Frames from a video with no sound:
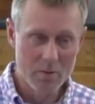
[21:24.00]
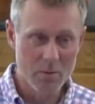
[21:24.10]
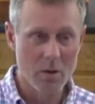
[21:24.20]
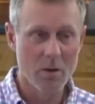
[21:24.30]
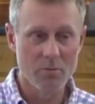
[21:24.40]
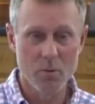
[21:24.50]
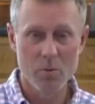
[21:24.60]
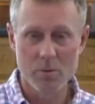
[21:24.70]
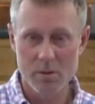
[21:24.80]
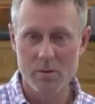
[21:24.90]
not
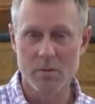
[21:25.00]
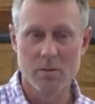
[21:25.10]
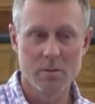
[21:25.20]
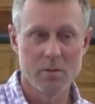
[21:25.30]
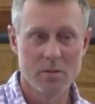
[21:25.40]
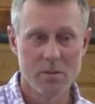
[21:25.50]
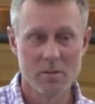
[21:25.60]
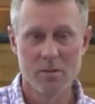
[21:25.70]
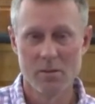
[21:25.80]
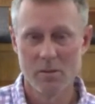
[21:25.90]
force us
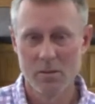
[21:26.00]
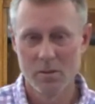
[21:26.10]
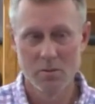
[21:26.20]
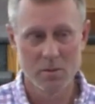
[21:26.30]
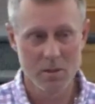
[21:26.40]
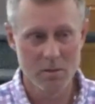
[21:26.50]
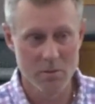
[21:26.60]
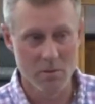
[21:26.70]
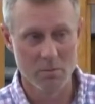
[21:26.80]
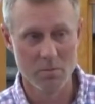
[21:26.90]
to accept
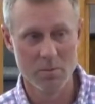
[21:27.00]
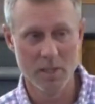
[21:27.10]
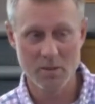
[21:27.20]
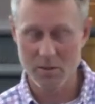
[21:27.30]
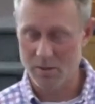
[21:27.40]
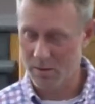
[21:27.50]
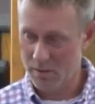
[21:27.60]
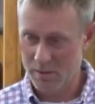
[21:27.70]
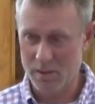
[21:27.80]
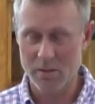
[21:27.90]
him.
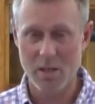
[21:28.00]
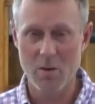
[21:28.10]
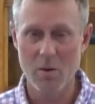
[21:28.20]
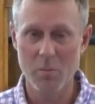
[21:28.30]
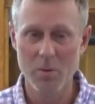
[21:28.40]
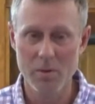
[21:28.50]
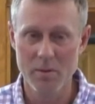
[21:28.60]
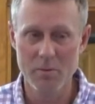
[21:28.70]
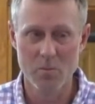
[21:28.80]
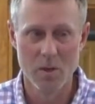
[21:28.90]
That's how I
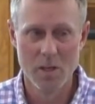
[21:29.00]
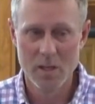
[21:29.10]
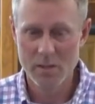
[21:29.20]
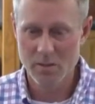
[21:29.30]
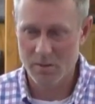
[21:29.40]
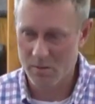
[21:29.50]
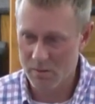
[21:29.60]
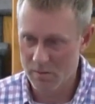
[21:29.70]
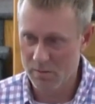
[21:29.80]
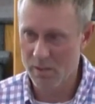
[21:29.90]
believe. It's
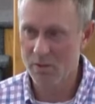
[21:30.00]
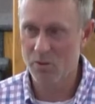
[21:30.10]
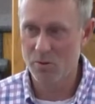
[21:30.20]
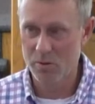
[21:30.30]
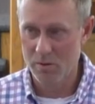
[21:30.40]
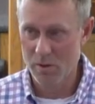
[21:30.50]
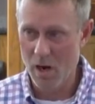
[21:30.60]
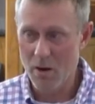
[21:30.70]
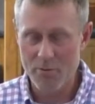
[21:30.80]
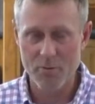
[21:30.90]

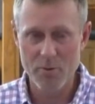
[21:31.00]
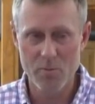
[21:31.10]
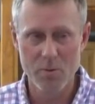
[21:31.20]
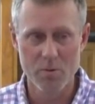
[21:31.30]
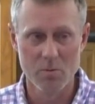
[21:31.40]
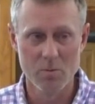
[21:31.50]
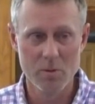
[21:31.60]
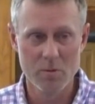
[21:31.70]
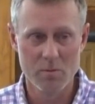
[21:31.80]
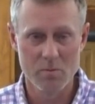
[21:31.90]
our free will.
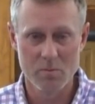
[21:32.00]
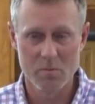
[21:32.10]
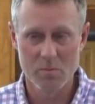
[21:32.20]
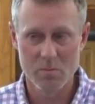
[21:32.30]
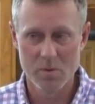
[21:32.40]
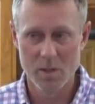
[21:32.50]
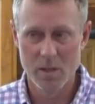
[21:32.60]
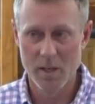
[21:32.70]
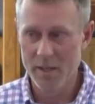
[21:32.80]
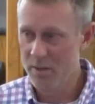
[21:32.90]

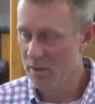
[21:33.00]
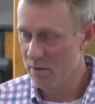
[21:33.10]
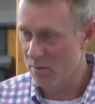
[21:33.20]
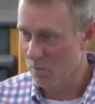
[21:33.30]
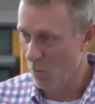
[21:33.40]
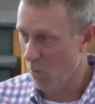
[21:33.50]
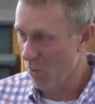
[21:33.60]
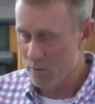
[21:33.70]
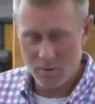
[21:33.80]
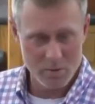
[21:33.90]
He doesn't want
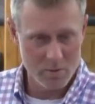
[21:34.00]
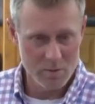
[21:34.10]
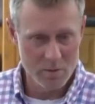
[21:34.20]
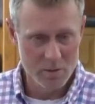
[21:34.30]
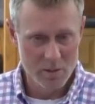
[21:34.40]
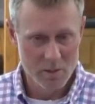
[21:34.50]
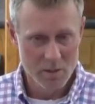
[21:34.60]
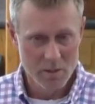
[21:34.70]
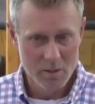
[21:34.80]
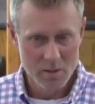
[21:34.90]
us
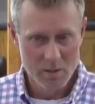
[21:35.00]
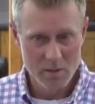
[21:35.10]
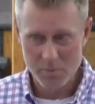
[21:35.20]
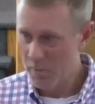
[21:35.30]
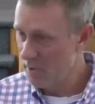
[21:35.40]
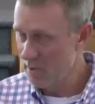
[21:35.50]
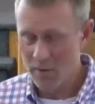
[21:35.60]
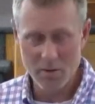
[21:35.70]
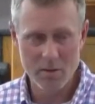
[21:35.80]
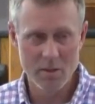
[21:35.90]
to spend
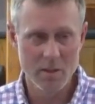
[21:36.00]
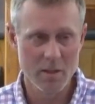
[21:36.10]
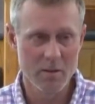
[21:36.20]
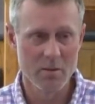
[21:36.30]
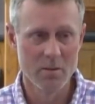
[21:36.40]
eternity in hell.